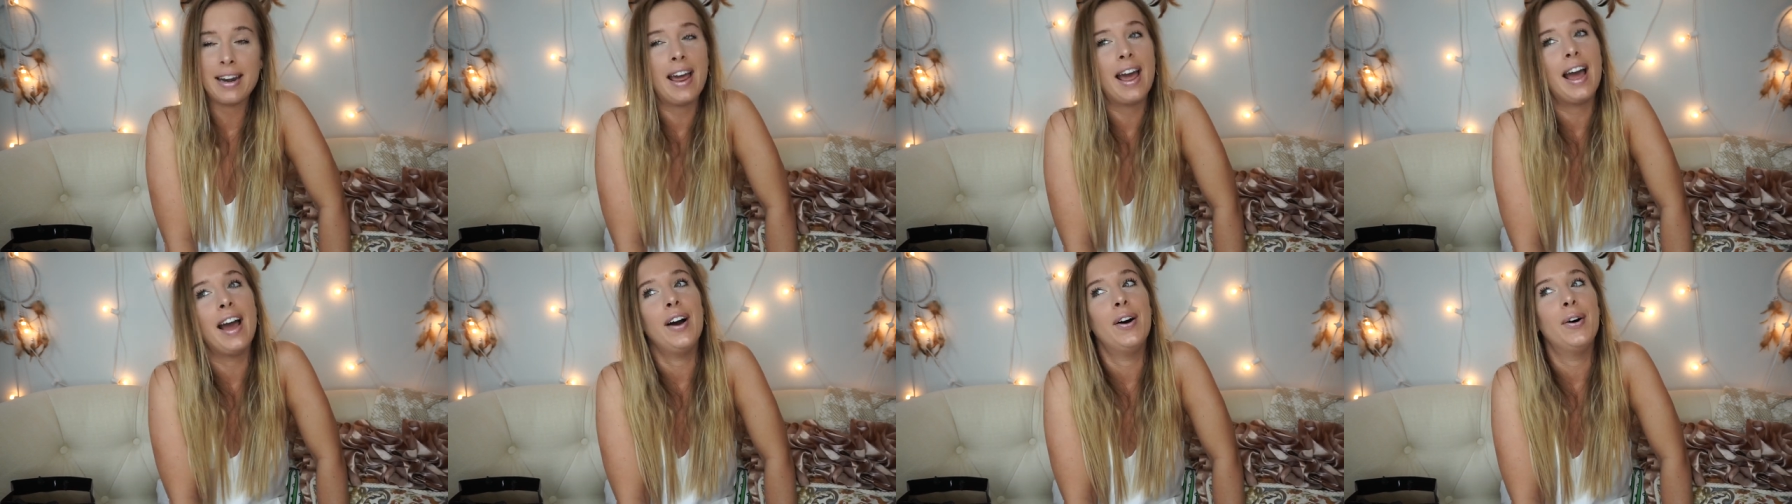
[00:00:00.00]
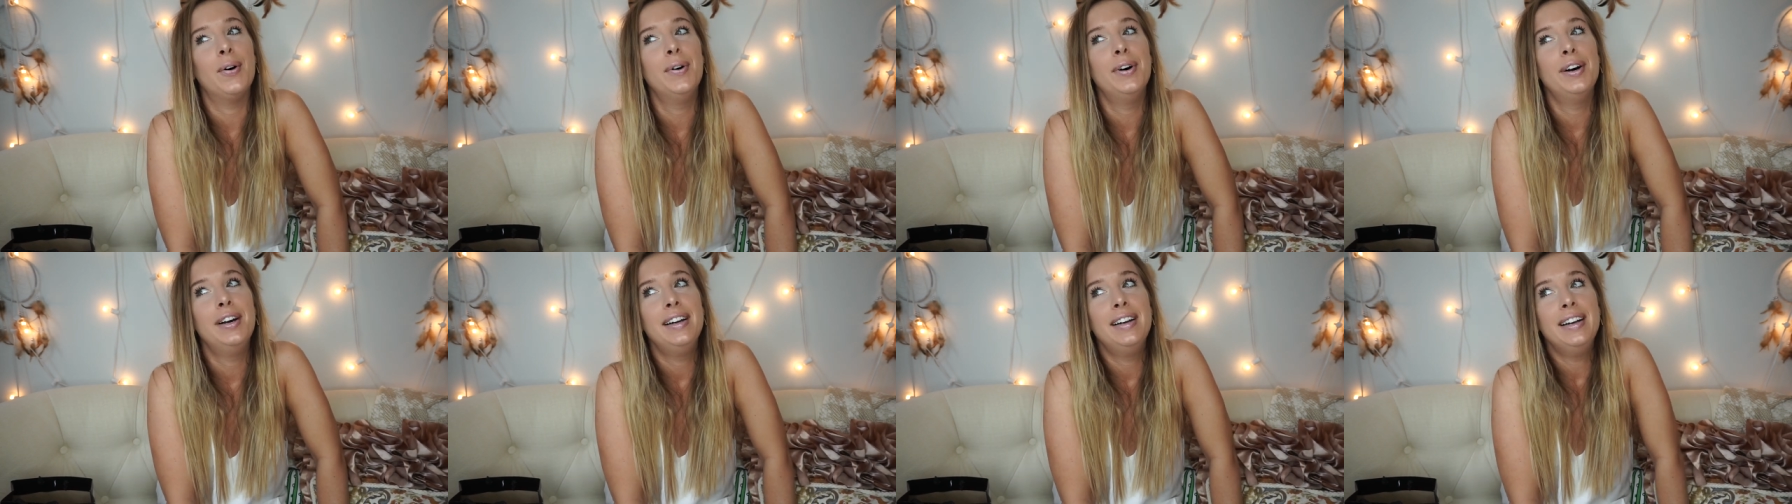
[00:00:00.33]

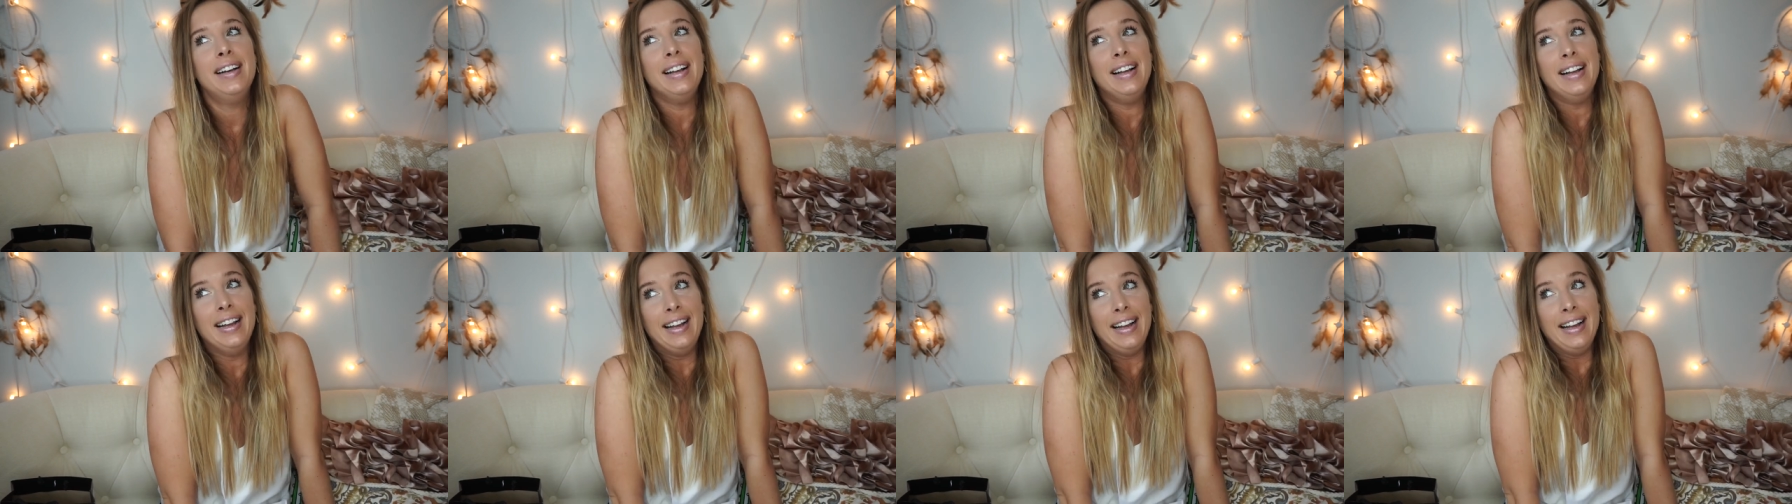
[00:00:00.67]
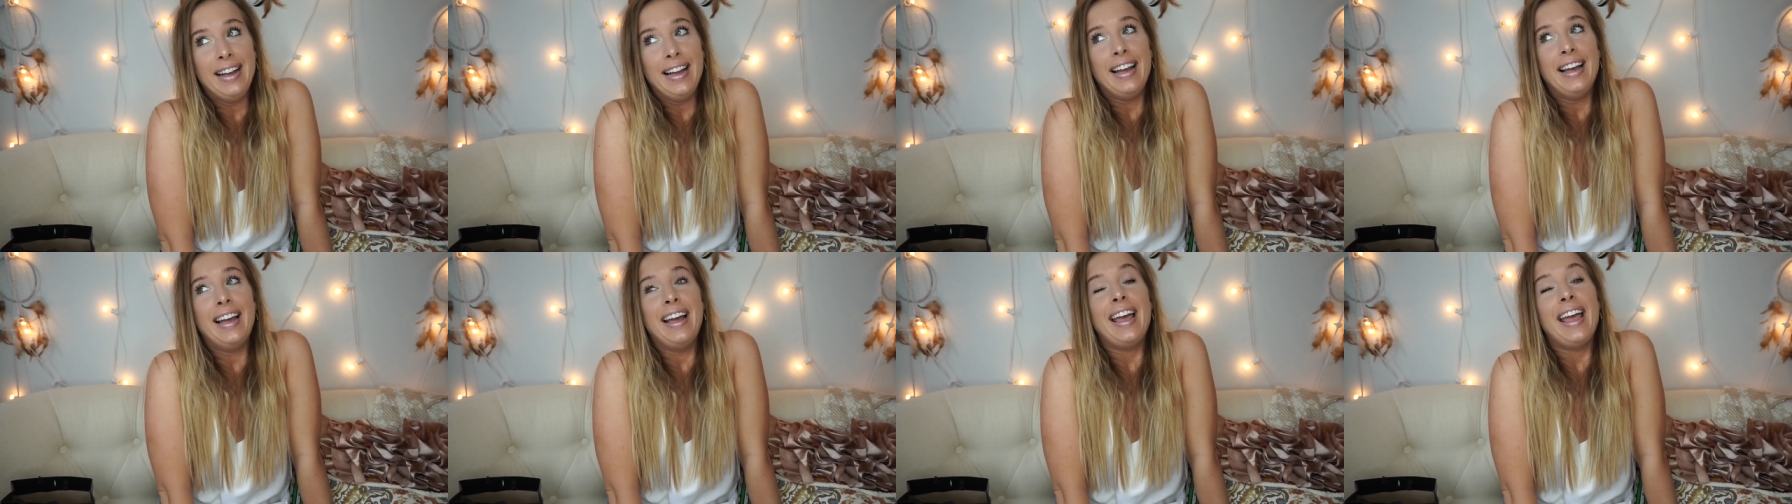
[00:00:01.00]
now
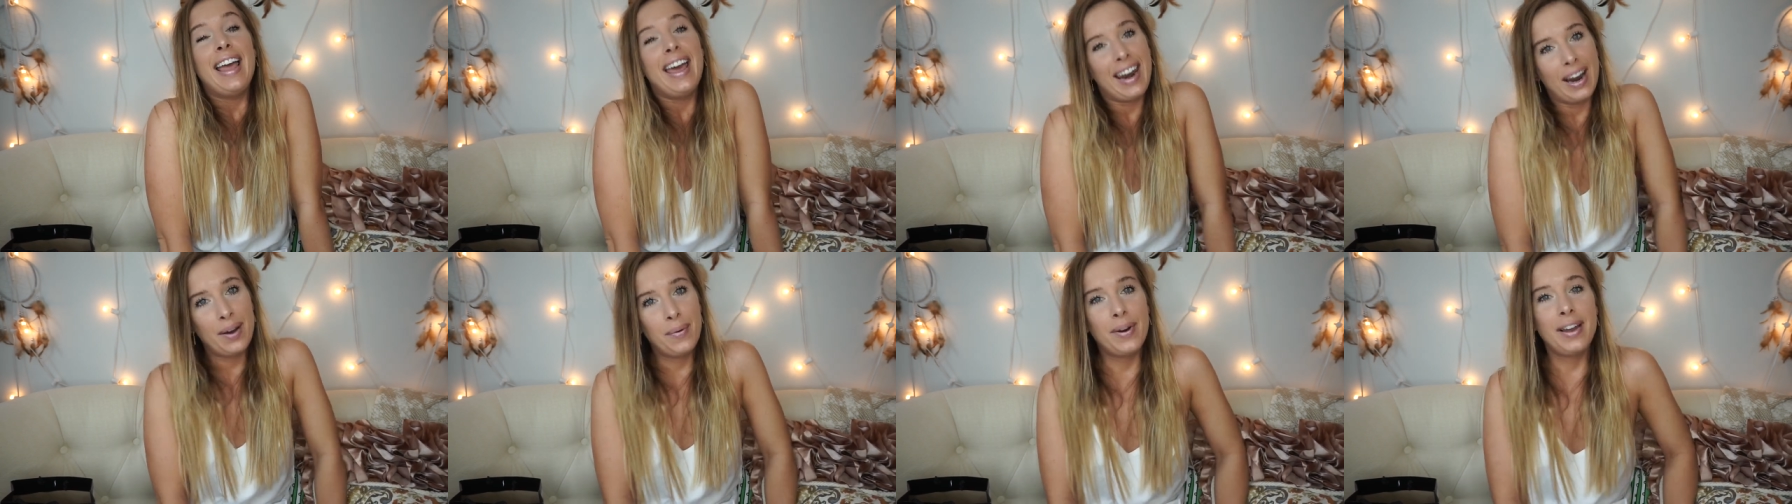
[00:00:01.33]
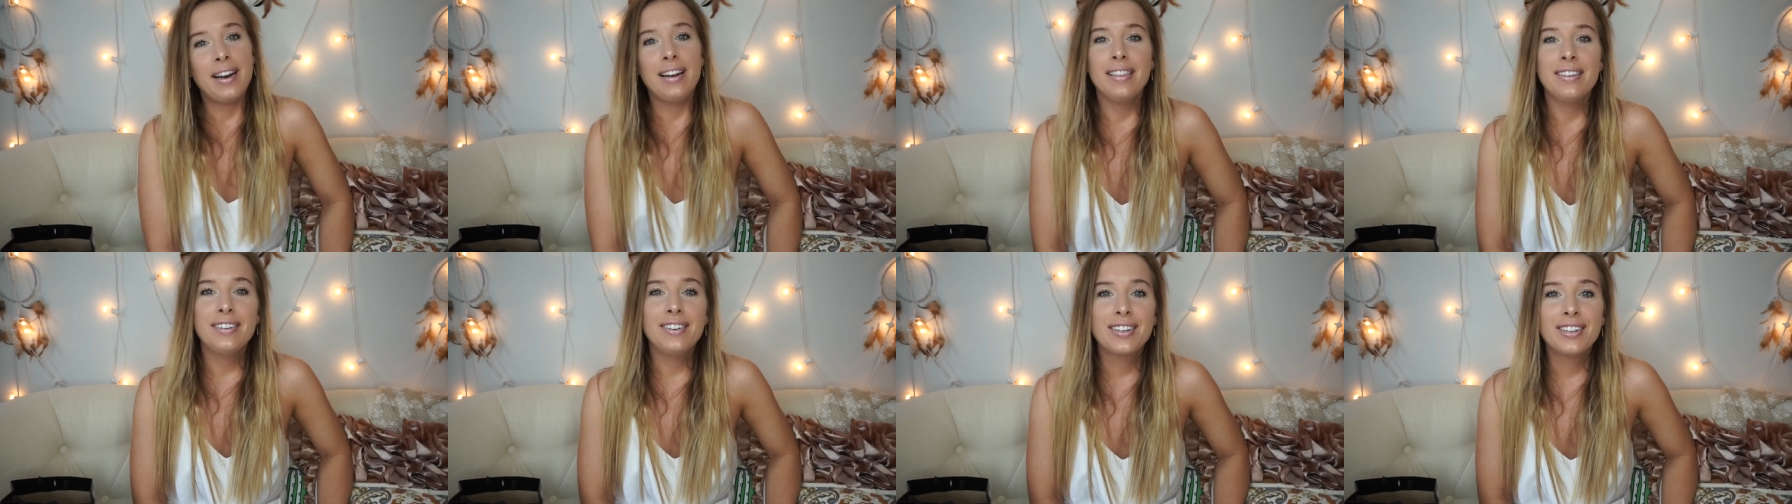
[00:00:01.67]
and I
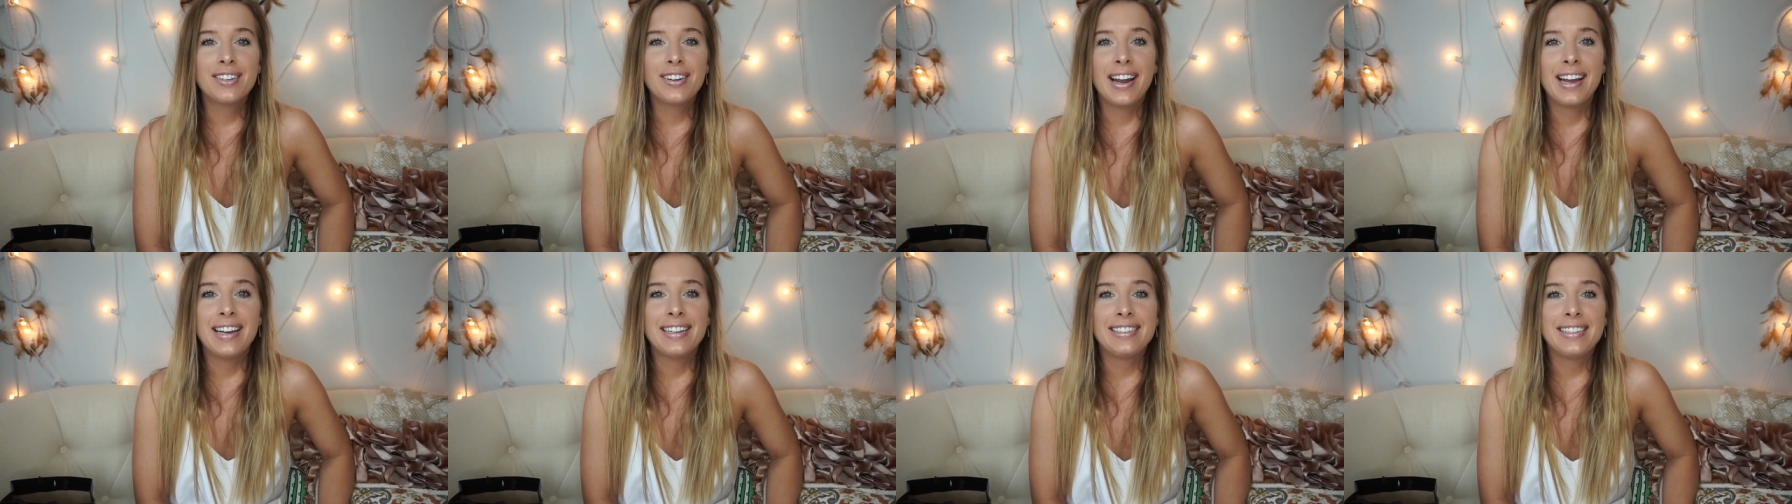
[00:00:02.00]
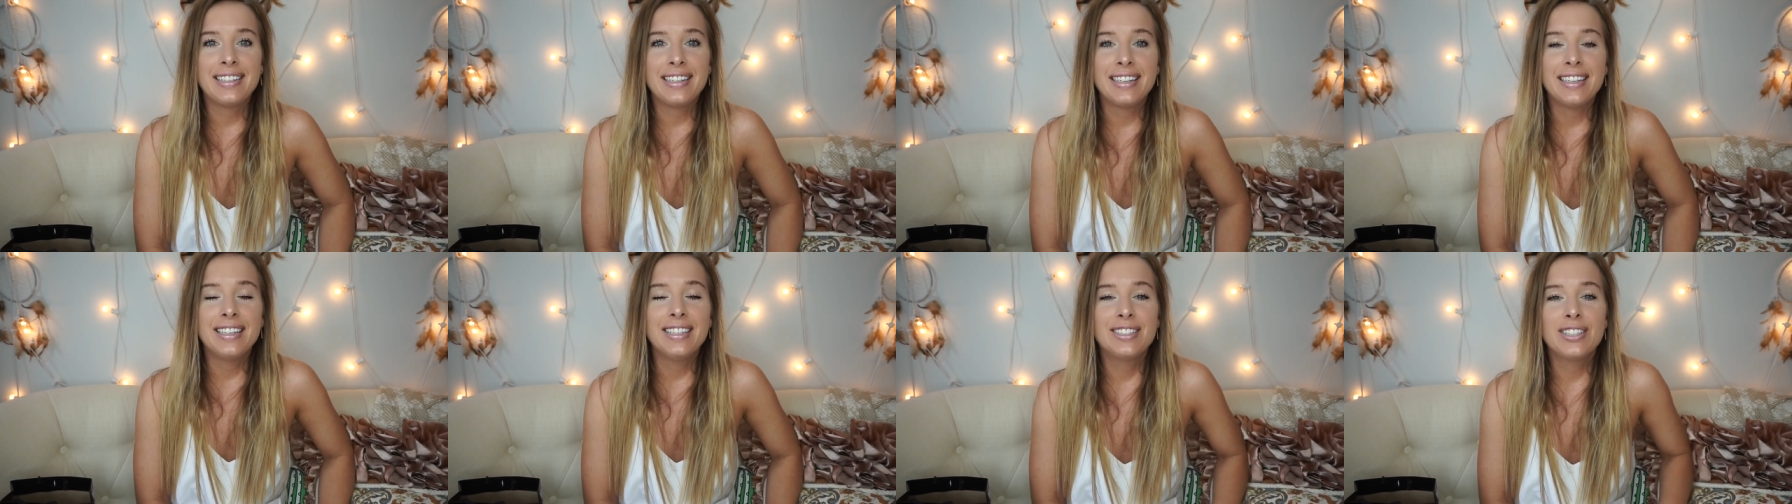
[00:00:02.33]
went a little
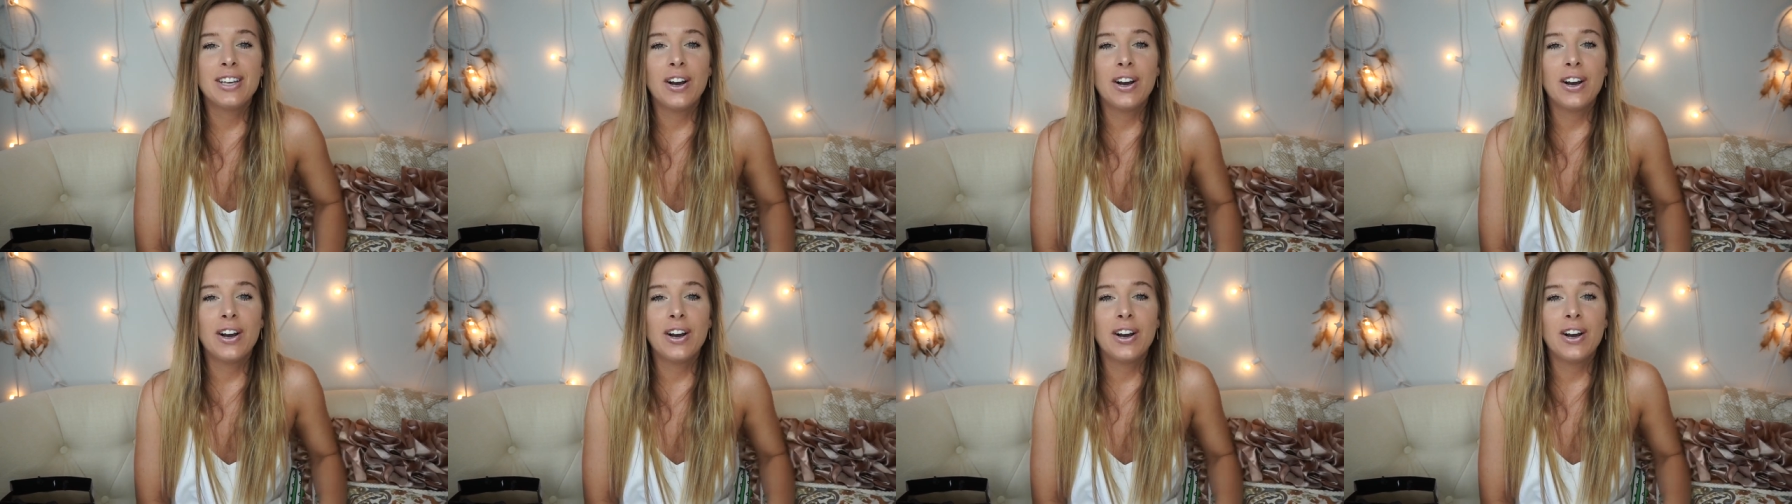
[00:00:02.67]
crazy.